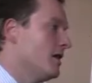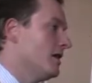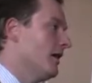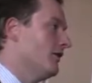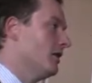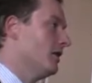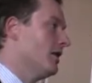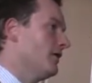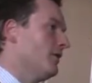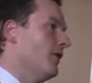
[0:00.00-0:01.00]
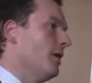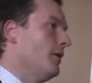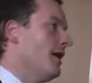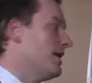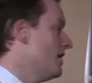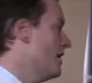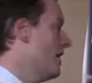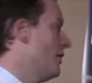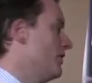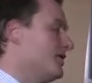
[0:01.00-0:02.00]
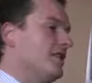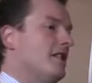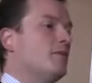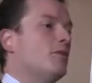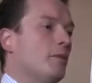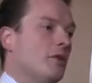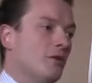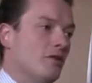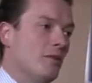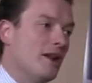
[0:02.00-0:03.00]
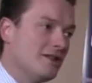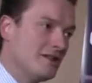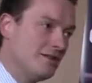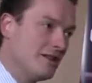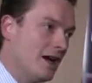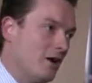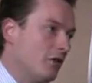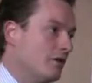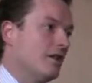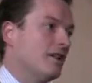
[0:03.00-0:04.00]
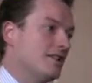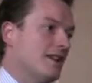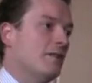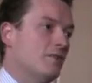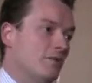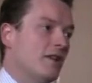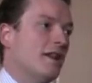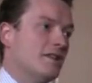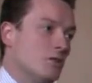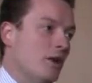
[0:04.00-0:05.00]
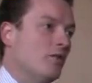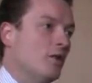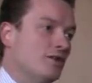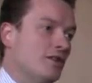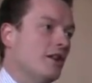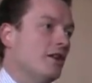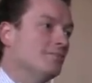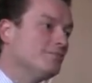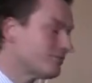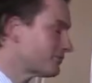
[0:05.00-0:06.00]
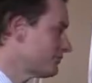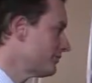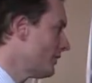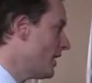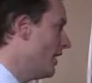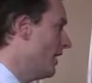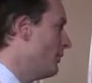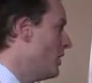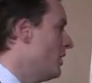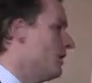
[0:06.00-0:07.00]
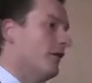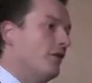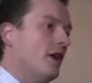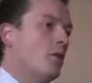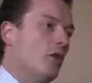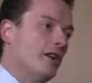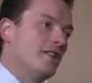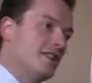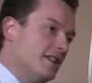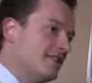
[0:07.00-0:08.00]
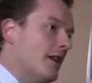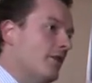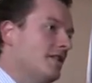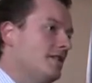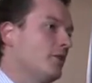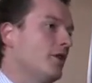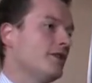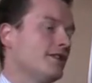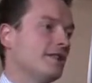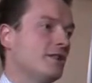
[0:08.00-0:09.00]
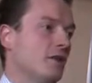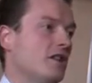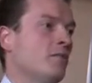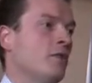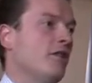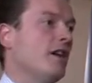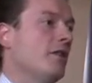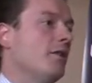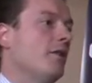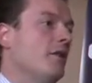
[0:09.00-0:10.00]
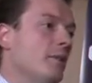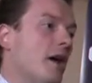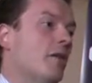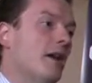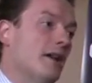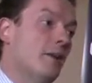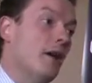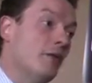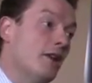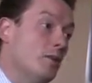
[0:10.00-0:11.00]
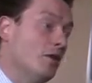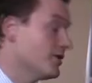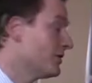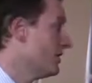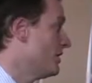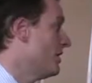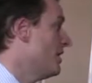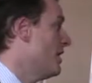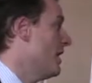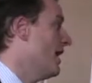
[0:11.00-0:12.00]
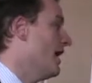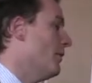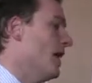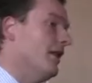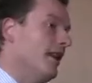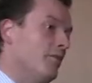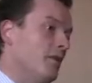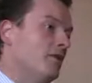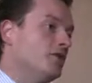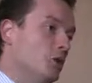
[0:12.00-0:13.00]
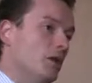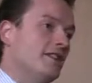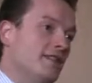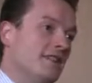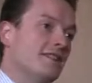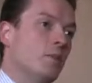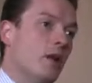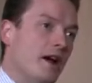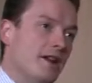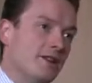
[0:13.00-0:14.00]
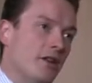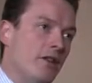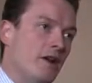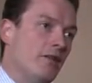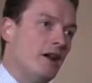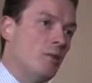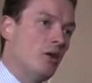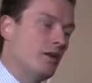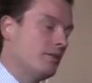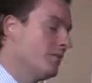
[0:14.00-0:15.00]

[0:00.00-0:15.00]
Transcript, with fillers: you have to you have to follow a, a procedure probably called competitive dialogue that could take nine to twelve months to do. Um, the framework is an accelerated process that we could move that through in about in about three months, um, and they've been shortlisting suppliers on that framework.